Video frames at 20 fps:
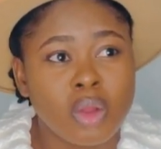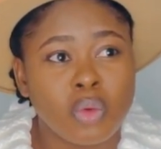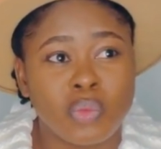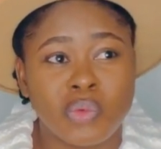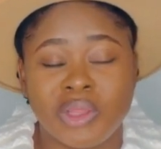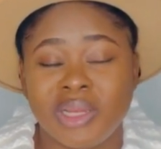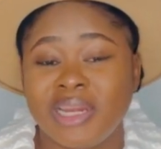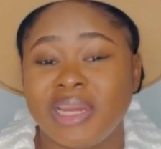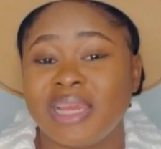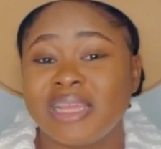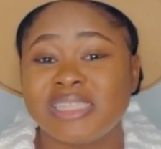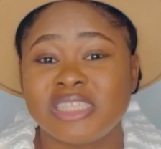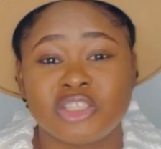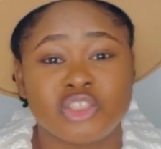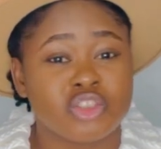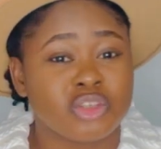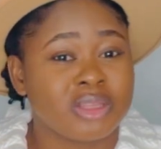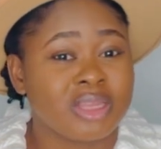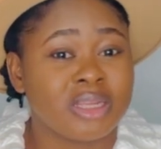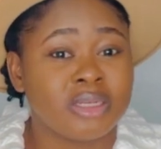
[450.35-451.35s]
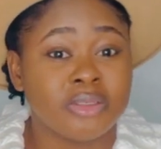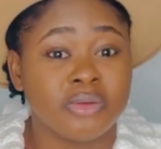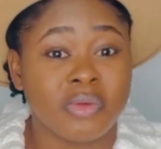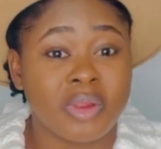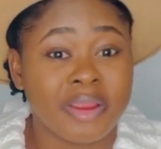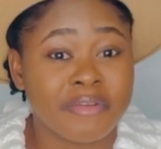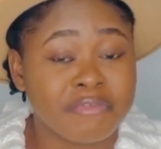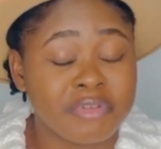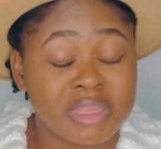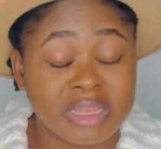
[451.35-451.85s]
We let each other know
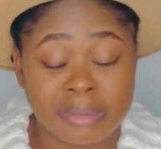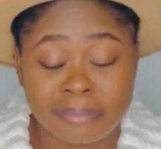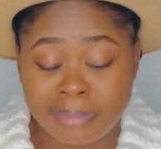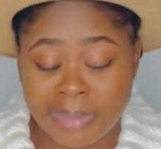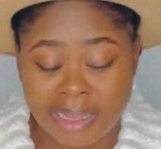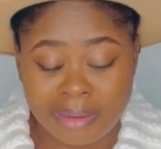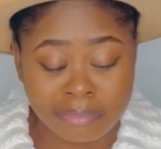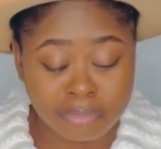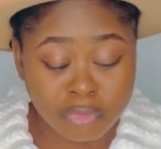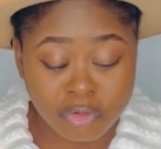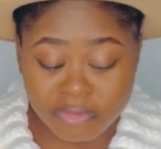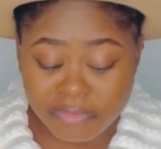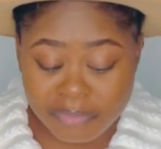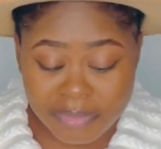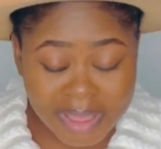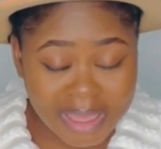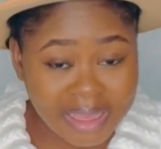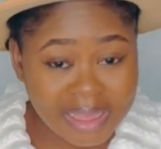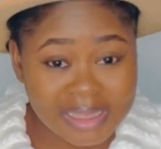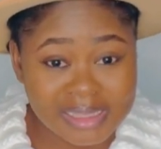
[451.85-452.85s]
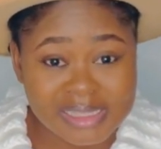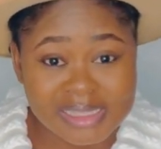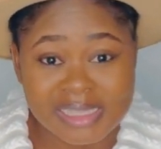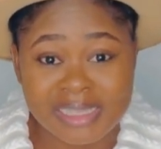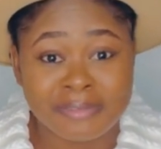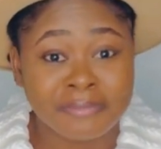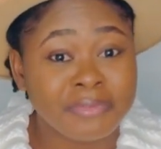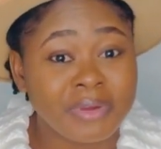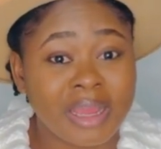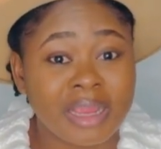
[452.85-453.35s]
everything, my movements.
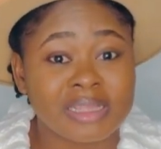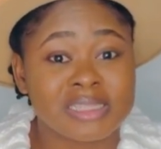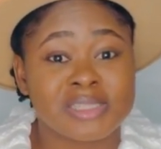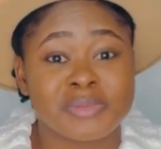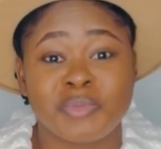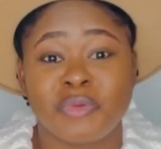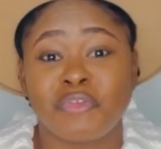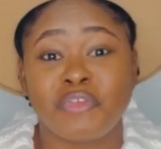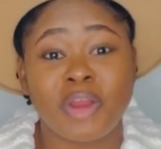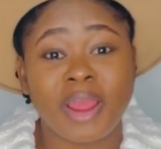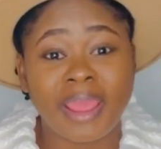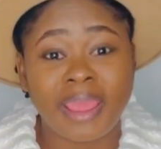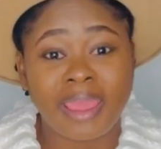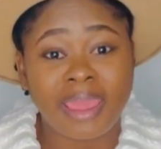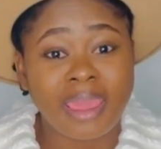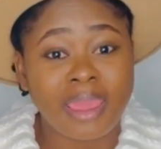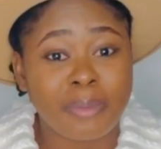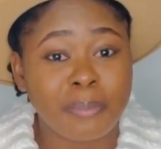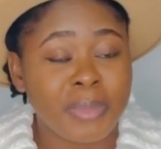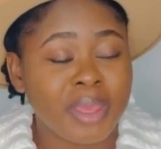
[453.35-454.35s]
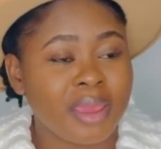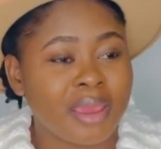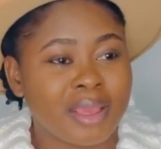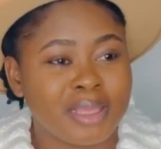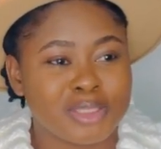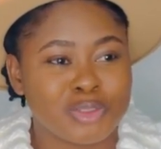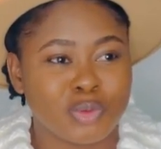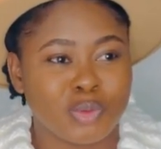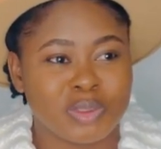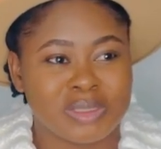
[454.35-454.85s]
In fact, before I came here,
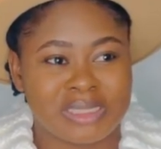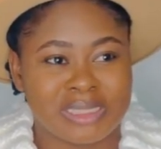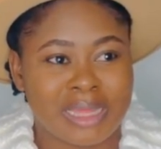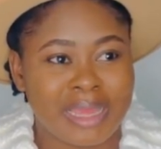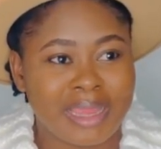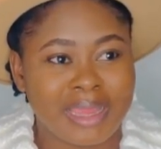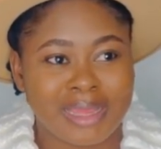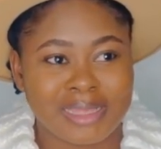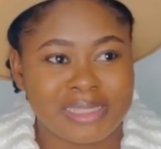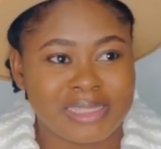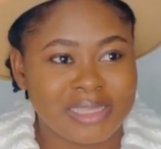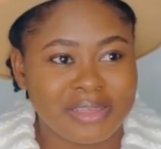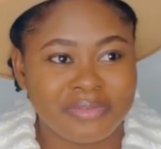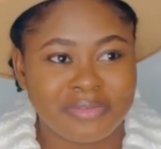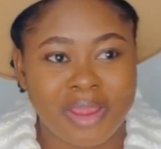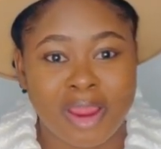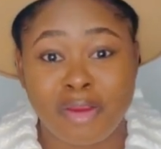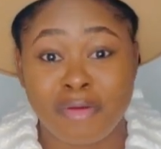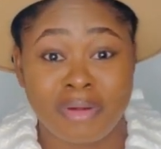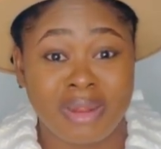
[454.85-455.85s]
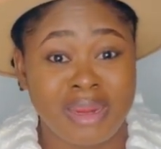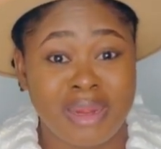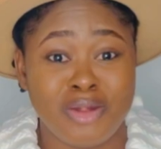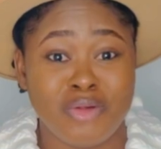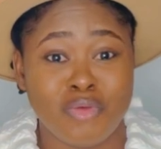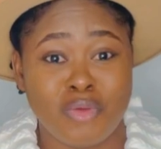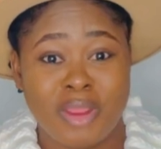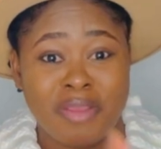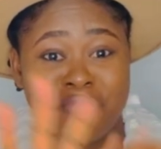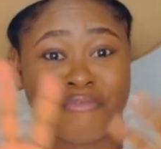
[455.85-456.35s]
it was like as if I already
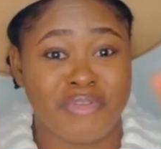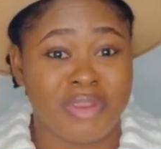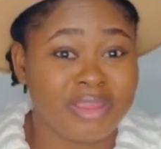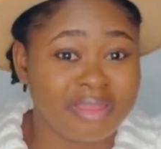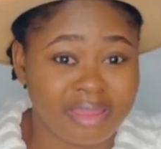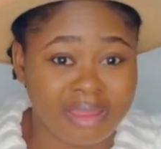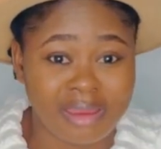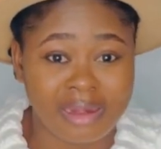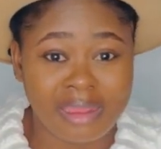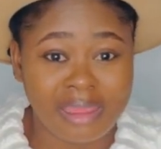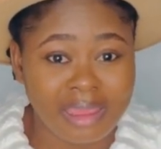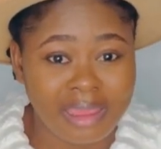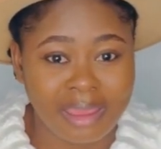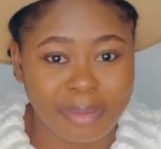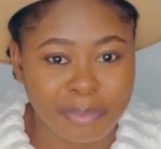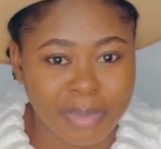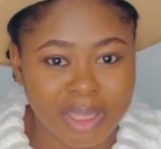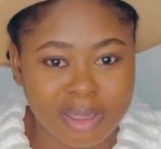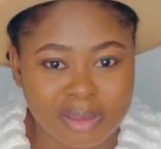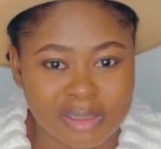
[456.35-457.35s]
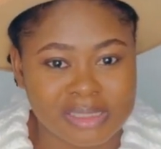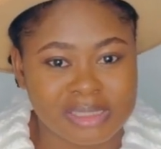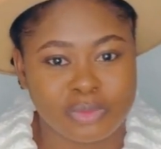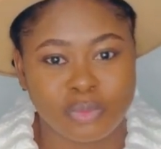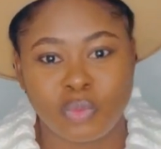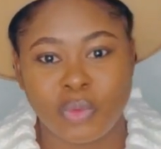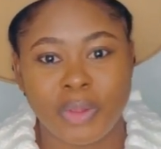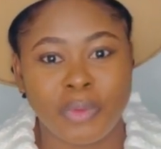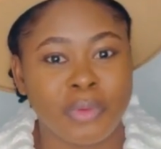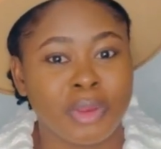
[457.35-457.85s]
know everything here, because the
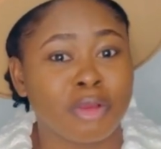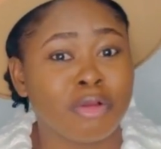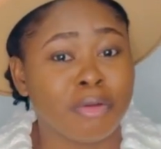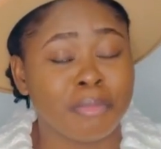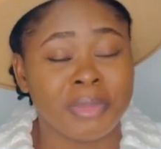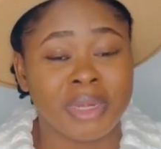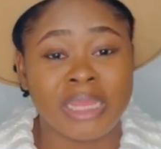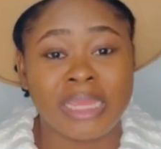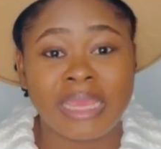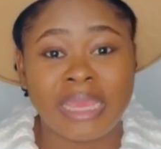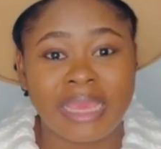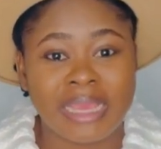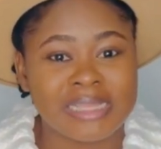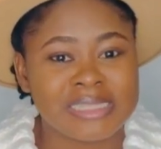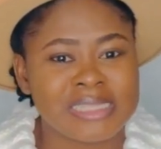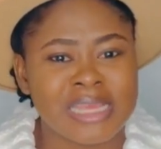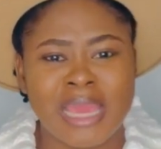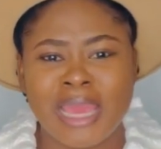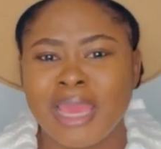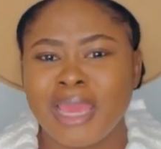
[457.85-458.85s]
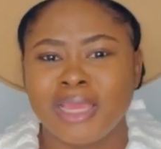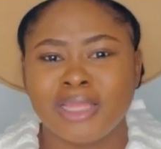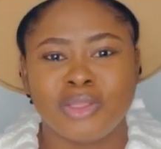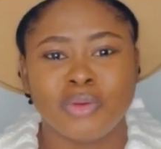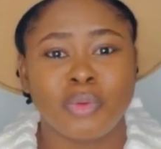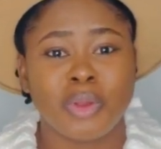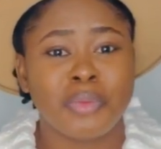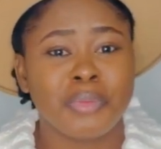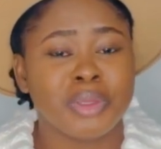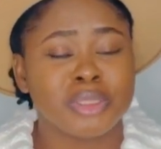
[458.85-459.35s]
way we communicate, the
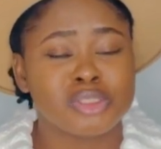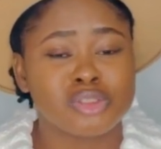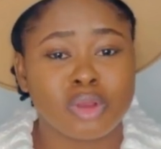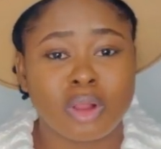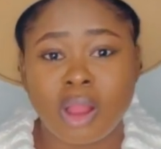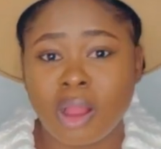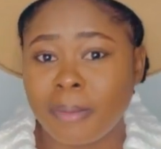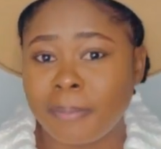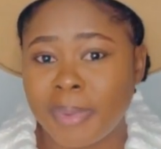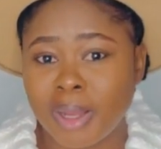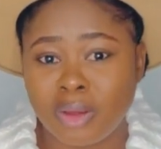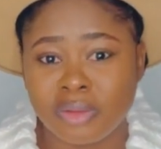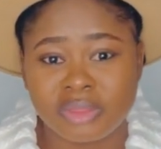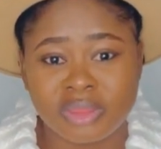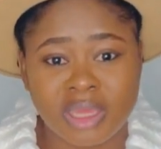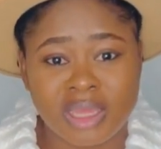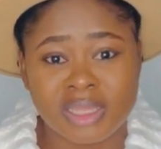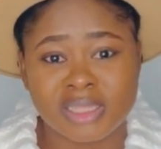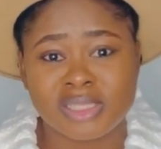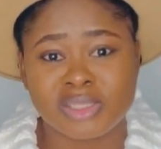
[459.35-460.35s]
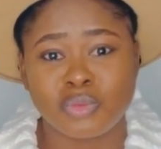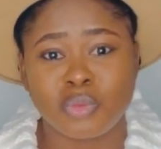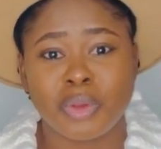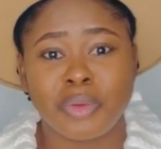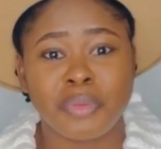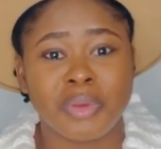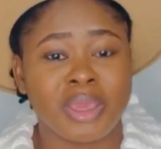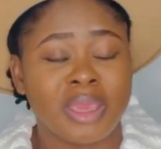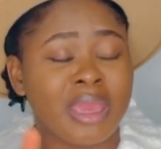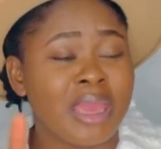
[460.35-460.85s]
way we talk about things, the way
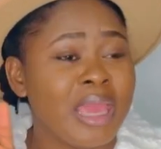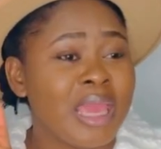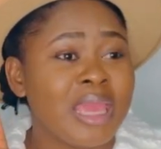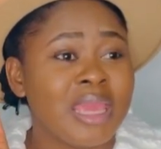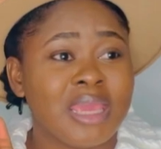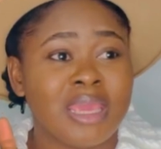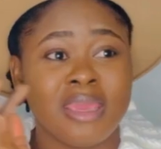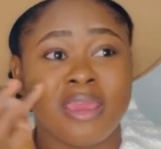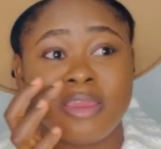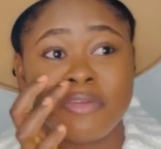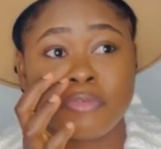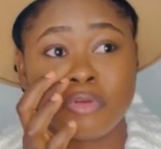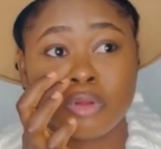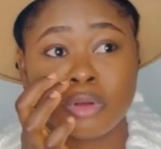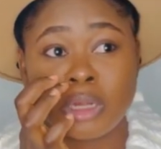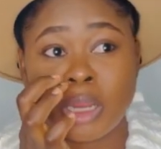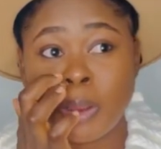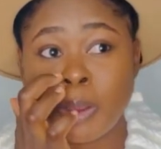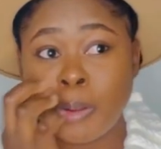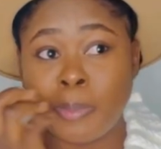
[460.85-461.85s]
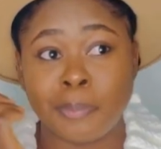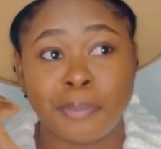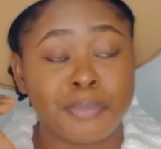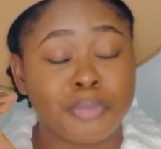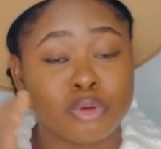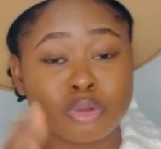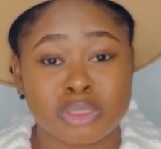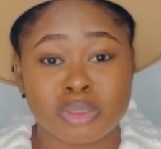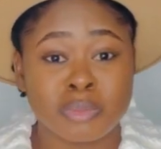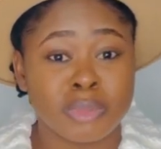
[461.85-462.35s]
we even
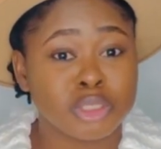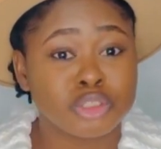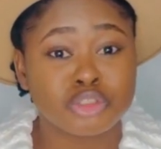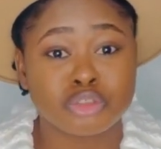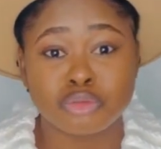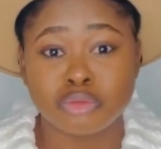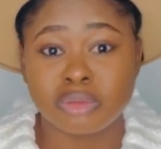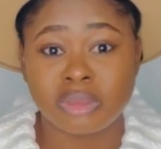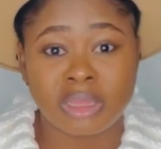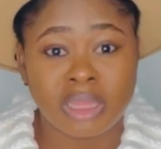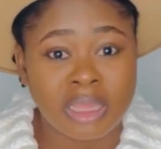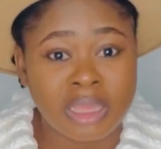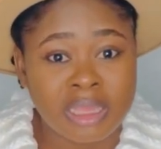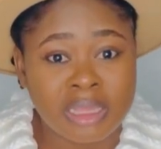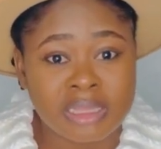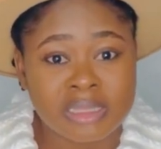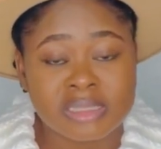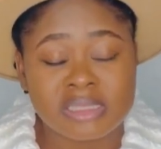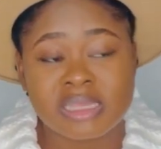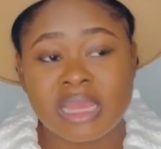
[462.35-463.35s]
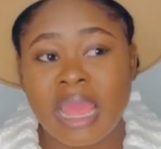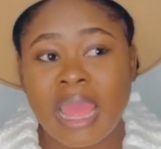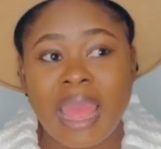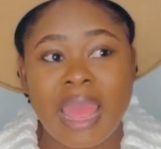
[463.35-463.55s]
put me through things.